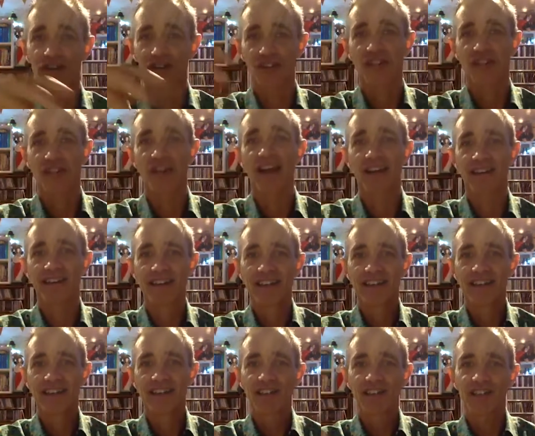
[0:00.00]
sense
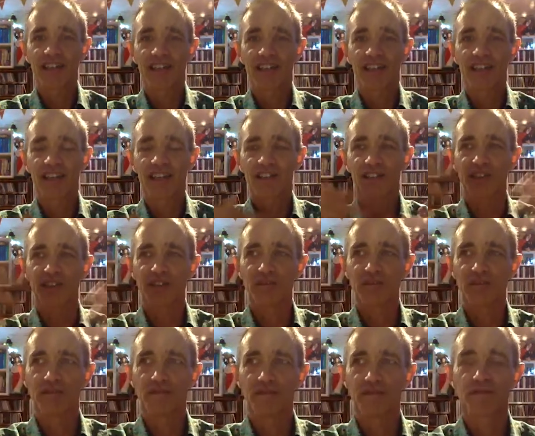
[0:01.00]
of
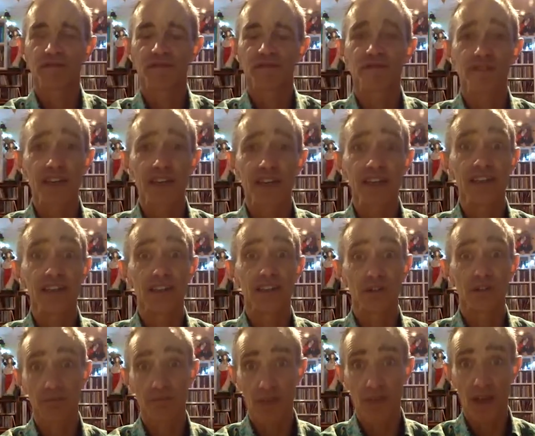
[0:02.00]
freedom and
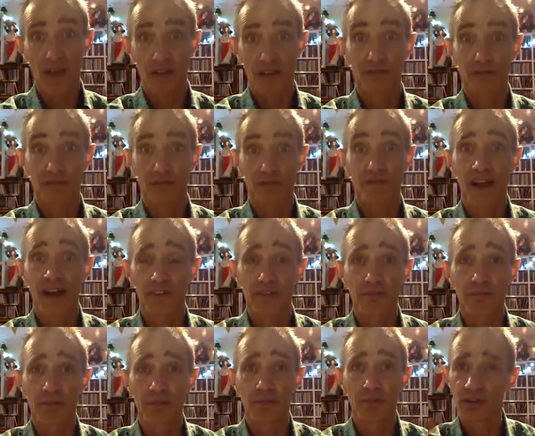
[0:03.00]
fun but also the
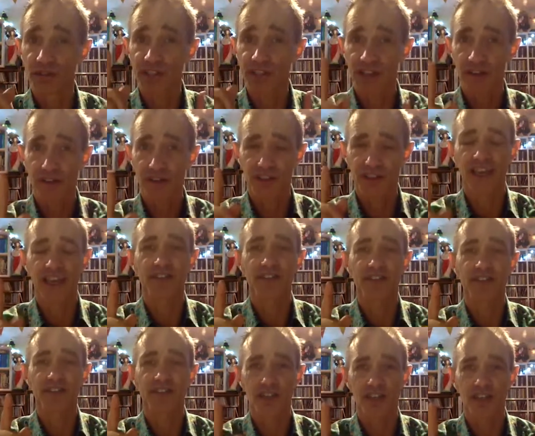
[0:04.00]
danger
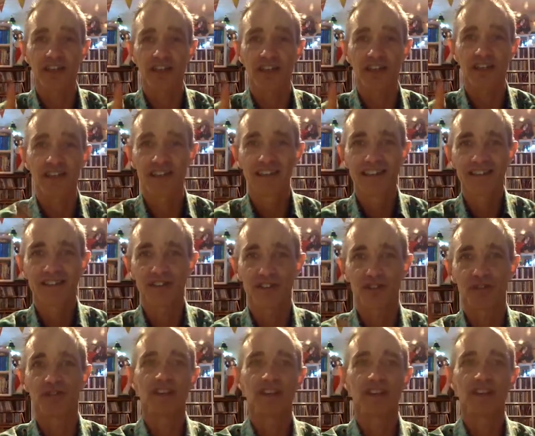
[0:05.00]
that you'll get trapped
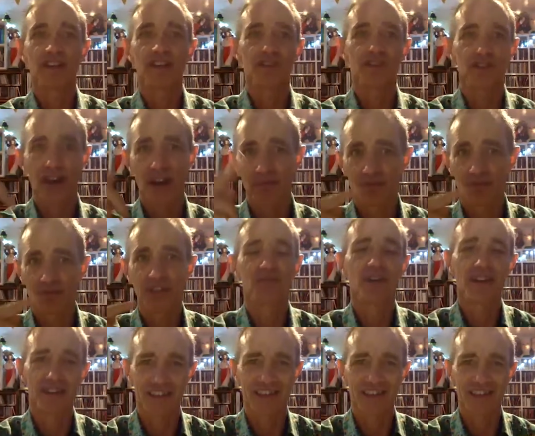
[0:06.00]
in one of these
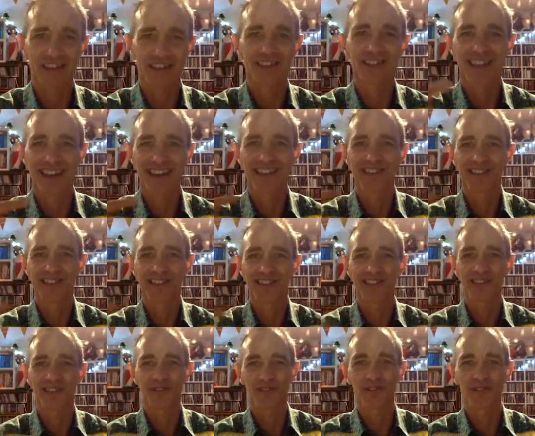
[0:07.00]
lands or
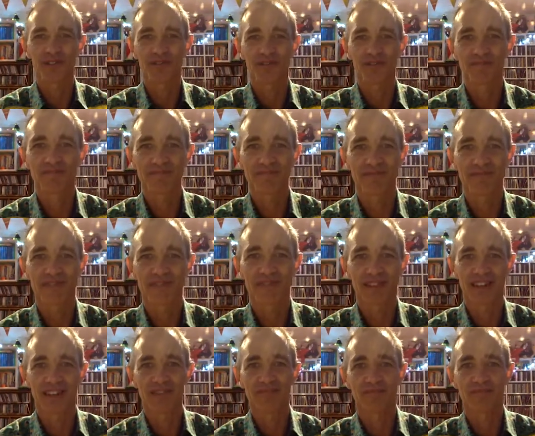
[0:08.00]
you know yeah. hurt
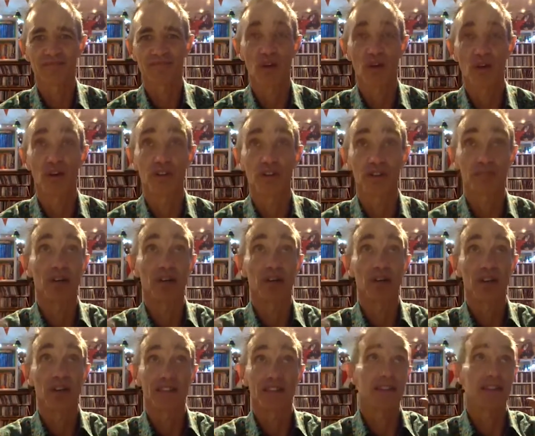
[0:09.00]
by something in the
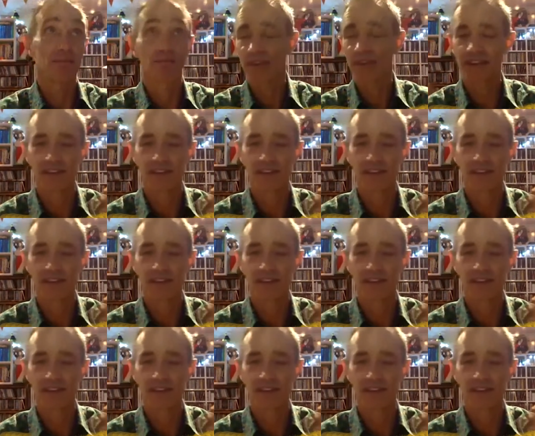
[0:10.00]
tree